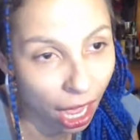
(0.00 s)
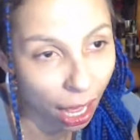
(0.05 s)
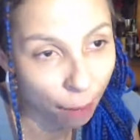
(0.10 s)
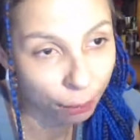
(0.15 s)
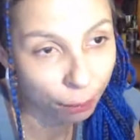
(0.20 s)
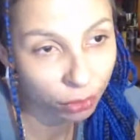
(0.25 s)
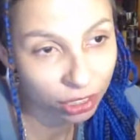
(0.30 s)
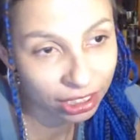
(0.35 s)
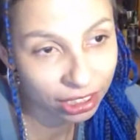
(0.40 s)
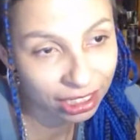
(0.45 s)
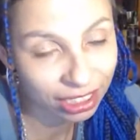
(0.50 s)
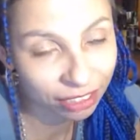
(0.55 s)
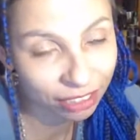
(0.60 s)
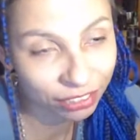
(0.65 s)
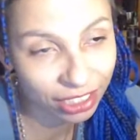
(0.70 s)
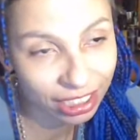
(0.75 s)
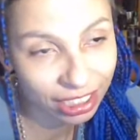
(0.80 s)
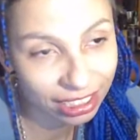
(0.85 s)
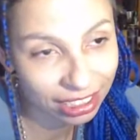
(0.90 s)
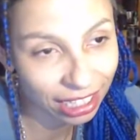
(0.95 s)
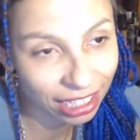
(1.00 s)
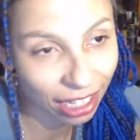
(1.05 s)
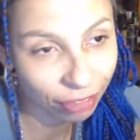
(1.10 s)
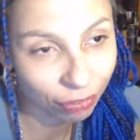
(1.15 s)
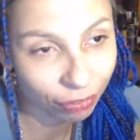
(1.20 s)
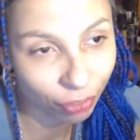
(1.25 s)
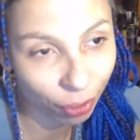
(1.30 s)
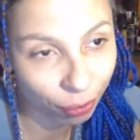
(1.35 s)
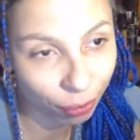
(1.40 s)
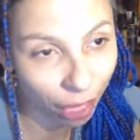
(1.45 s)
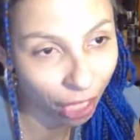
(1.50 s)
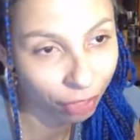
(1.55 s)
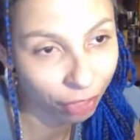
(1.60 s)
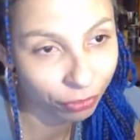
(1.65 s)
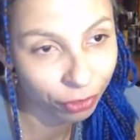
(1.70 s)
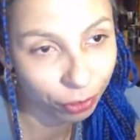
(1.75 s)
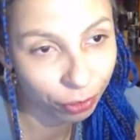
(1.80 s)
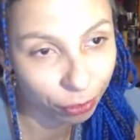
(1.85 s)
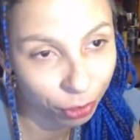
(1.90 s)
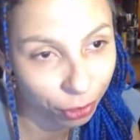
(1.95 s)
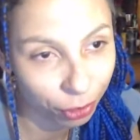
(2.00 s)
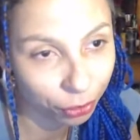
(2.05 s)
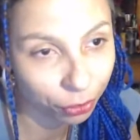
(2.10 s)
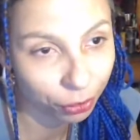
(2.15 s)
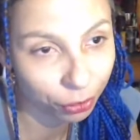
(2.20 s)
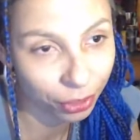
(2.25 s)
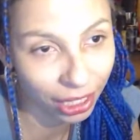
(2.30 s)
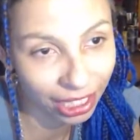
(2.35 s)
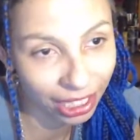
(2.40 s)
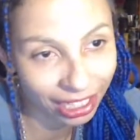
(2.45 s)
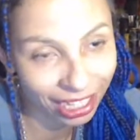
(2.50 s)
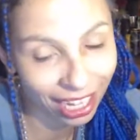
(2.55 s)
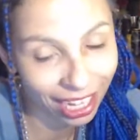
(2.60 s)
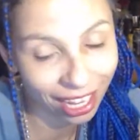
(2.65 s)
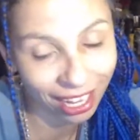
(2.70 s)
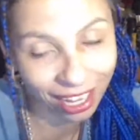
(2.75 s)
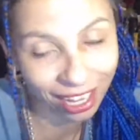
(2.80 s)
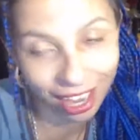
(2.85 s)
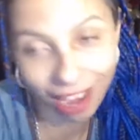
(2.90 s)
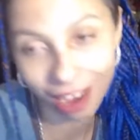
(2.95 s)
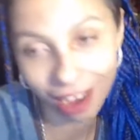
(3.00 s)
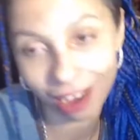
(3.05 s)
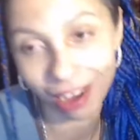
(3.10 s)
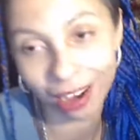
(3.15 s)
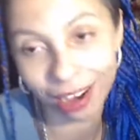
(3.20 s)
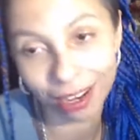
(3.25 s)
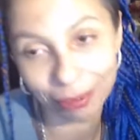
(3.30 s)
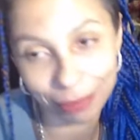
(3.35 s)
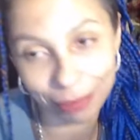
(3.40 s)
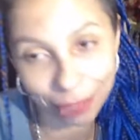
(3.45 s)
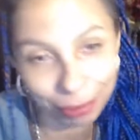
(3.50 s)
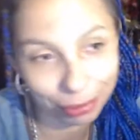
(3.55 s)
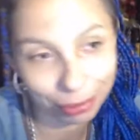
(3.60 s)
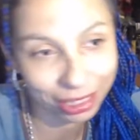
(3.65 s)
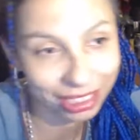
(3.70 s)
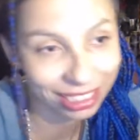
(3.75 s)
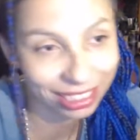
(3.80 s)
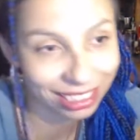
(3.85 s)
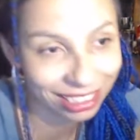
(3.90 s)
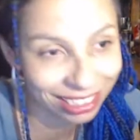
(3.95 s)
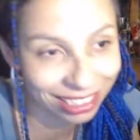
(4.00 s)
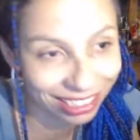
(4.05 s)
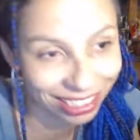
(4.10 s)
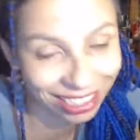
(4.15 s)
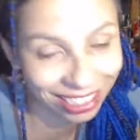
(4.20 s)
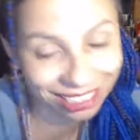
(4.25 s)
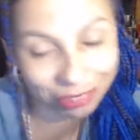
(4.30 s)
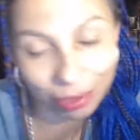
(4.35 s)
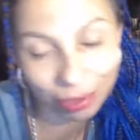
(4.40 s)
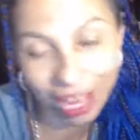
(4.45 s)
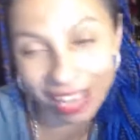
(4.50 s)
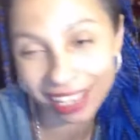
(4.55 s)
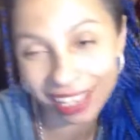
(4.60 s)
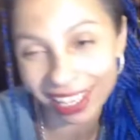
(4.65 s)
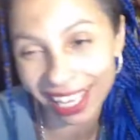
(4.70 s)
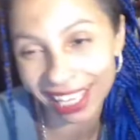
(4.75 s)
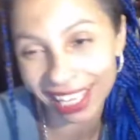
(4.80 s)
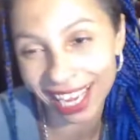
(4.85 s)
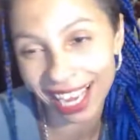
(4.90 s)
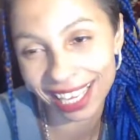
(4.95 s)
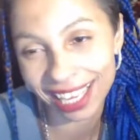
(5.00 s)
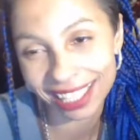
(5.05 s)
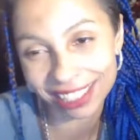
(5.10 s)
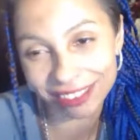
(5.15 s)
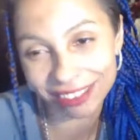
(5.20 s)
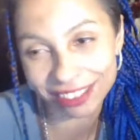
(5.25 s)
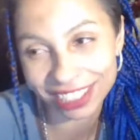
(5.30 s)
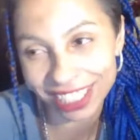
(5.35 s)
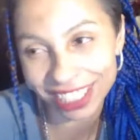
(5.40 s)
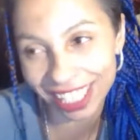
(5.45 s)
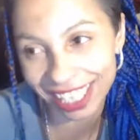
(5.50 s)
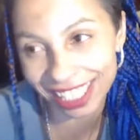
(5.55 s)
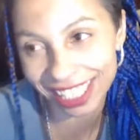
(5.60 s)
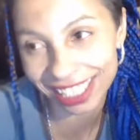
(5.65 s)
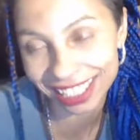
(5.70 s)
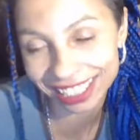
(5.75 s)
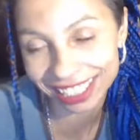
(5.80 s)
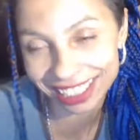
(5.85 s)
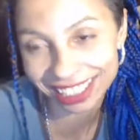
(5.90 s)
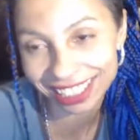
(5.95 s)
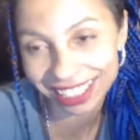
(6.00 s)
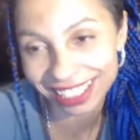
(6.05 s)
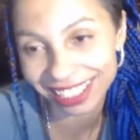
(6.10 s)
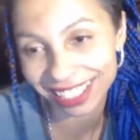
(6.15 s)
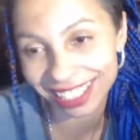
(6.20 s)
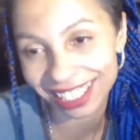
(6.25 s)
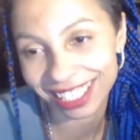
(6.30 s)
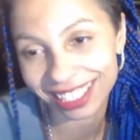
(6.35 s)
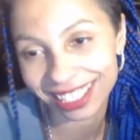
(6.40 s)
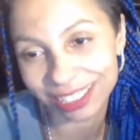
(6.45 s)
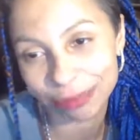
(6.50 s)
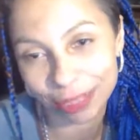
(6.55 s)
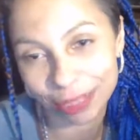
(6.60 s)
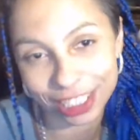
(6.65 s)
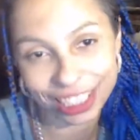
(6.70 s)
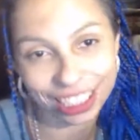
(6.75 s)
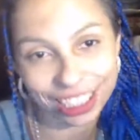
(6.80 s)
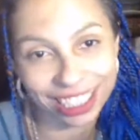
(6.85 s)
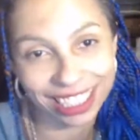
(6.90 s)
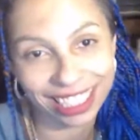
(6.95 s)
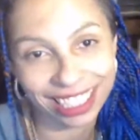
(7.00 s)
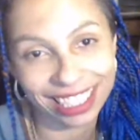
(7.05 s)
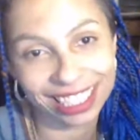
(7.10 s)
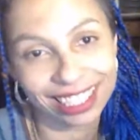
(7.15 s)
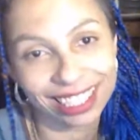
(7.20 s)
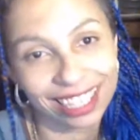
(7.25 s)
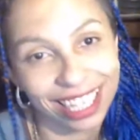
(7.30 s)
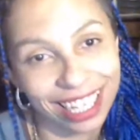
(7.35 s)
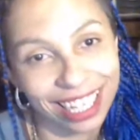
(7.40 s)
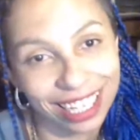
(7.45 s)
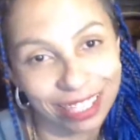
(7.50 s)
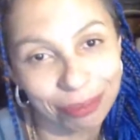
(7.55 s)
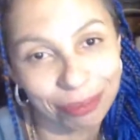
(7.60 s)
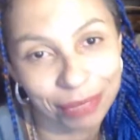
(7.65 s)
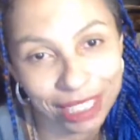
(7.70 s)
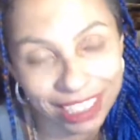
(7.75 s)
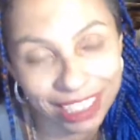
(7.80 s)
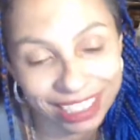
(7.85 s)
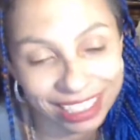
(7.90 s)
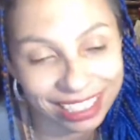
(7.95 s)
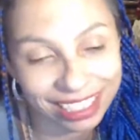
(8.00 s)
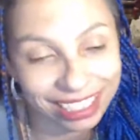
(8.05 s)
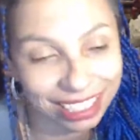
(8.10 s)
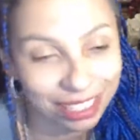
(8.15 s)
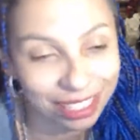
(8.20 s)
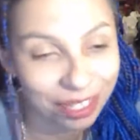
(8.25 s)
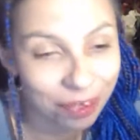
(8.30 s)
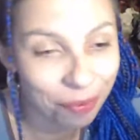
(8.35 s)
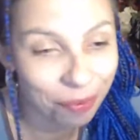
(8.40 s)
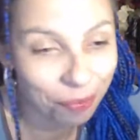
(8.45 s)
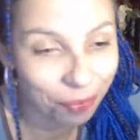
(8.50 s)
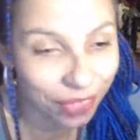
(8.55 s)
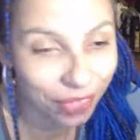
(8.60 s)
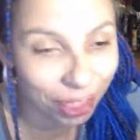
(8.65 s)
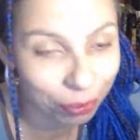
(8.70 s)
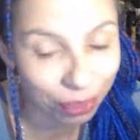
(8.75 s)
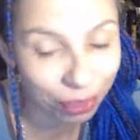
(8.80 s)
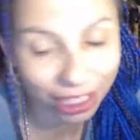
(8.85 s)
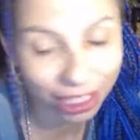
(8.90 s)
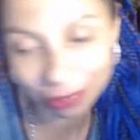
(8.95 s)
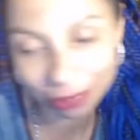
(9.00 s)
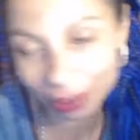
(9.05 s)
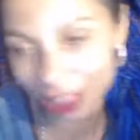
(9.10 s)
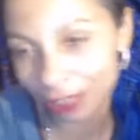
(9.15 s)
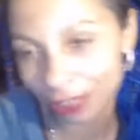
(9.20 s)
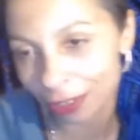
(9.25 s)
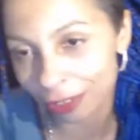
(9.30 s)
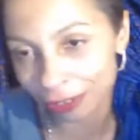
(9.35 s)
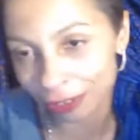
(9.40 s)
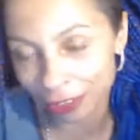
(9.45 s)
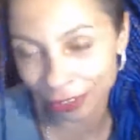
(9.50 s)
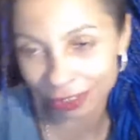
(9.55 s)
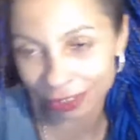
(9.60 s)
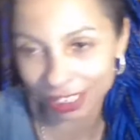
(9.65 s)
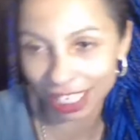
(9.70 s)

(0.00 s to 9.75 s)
Receives insight from out of the blue, aka aha moments. So that's why I like INFJs, especially because we sort of use